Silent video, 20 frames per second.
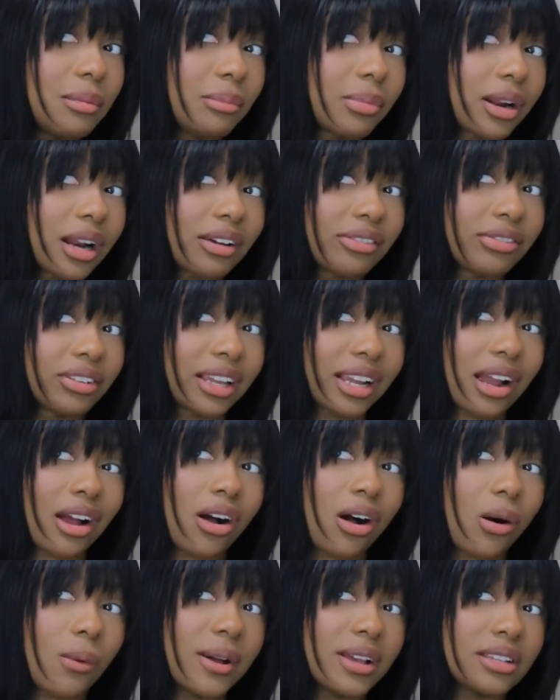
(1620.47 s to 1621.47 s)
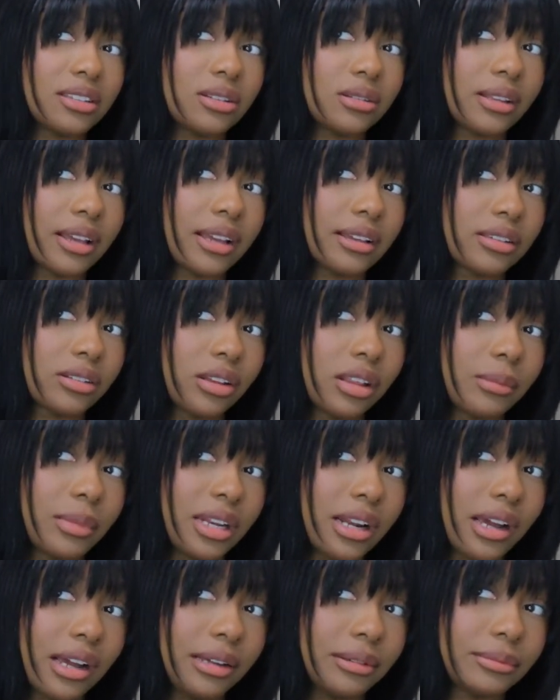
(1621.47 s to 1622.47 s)
But I feel like I always do that, so let me
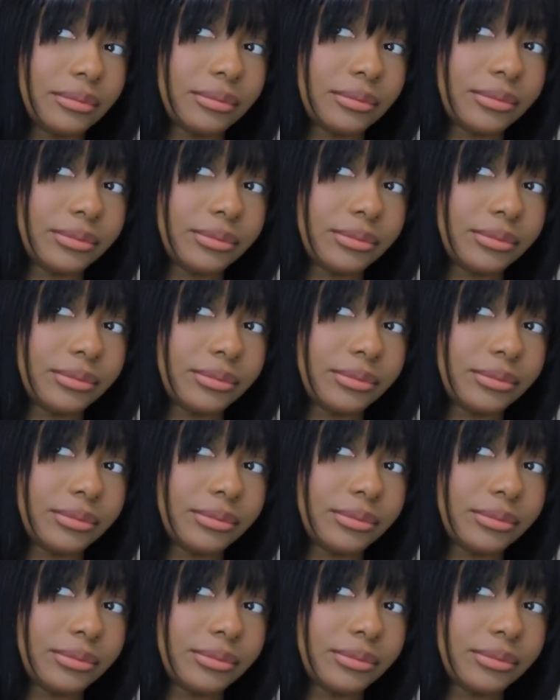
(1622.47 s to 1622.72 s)
not.